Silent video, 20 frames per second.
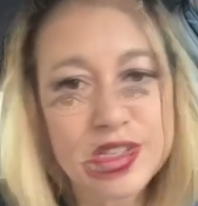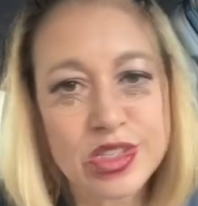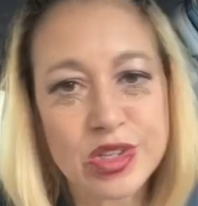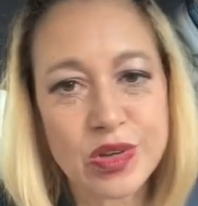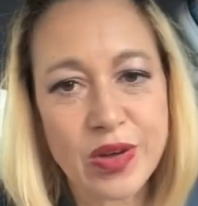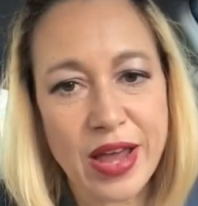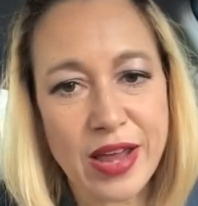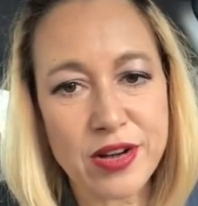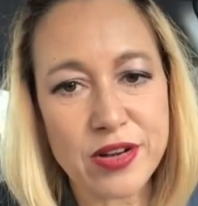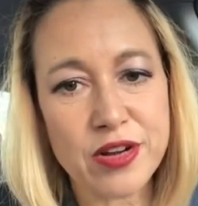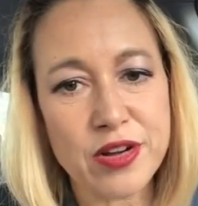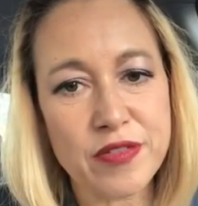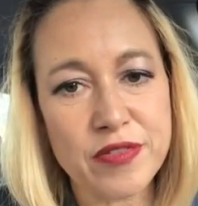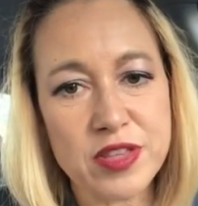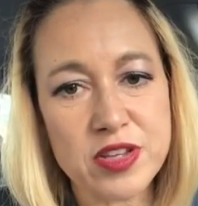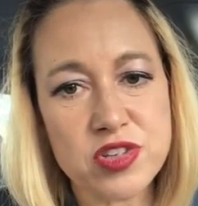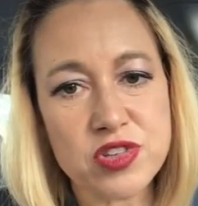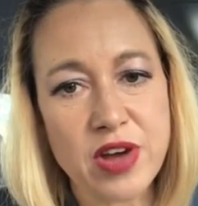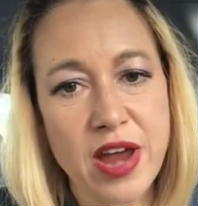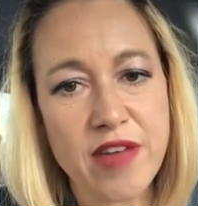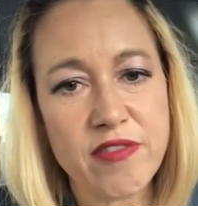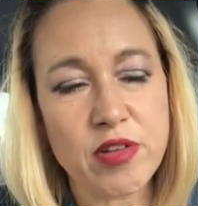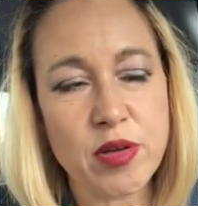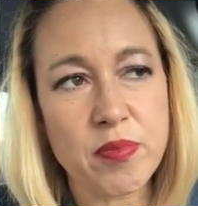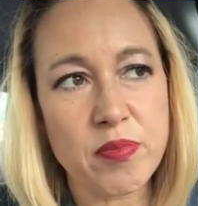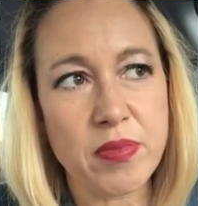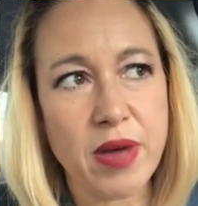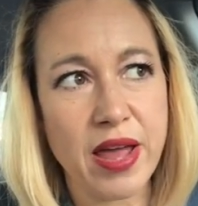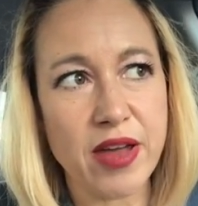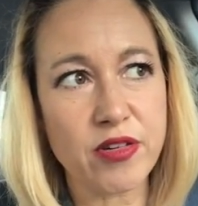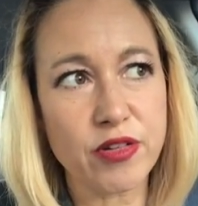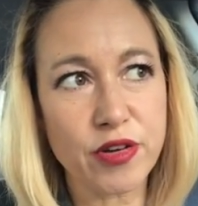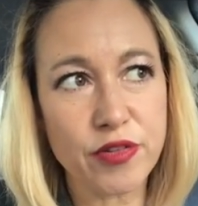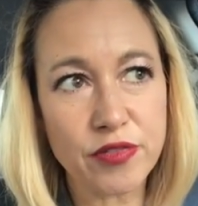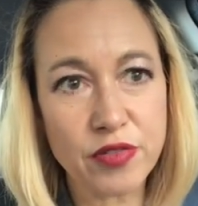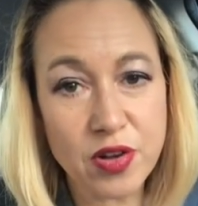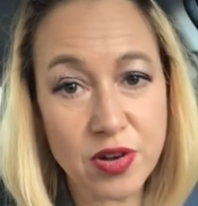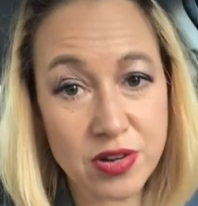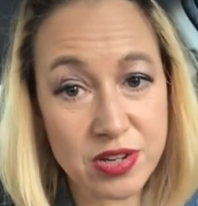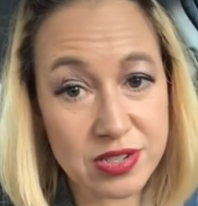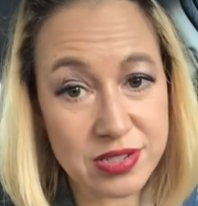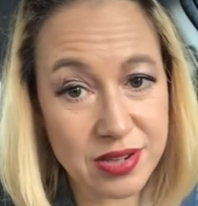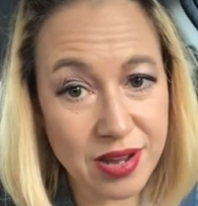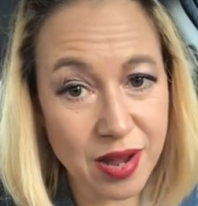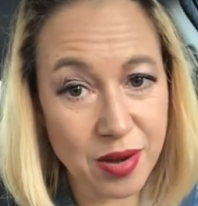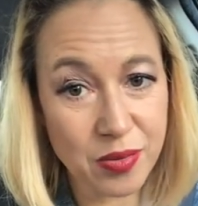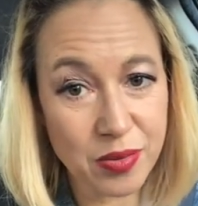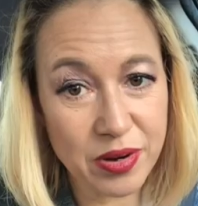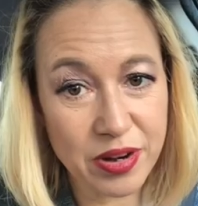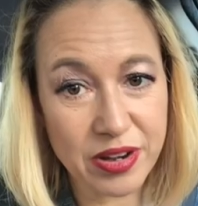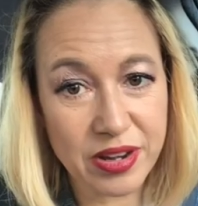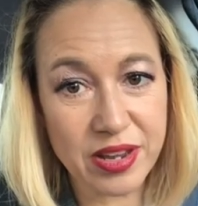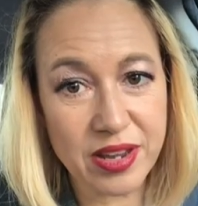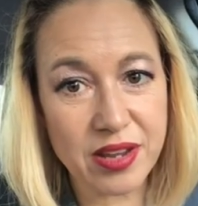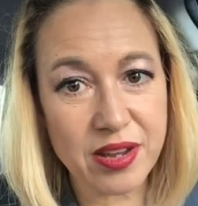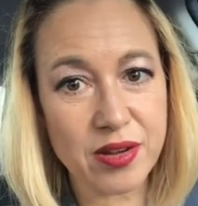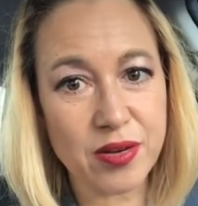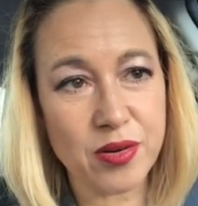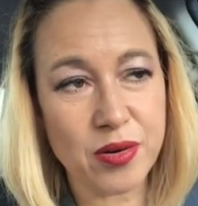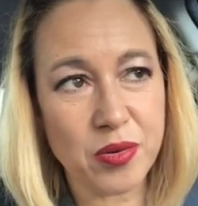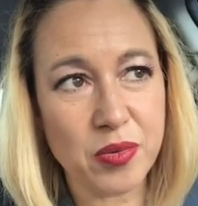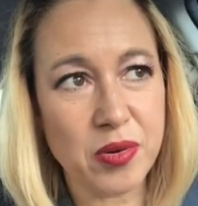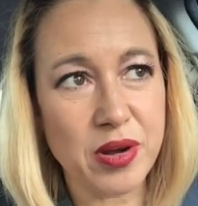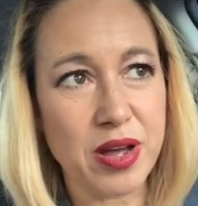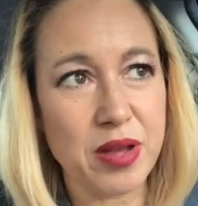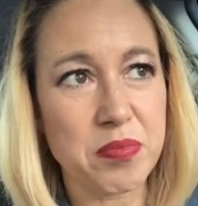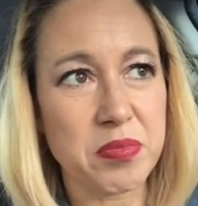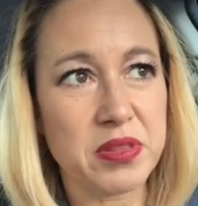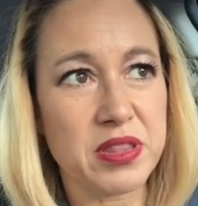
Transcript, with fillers: So I don't know if the drive up microphone is not working or what,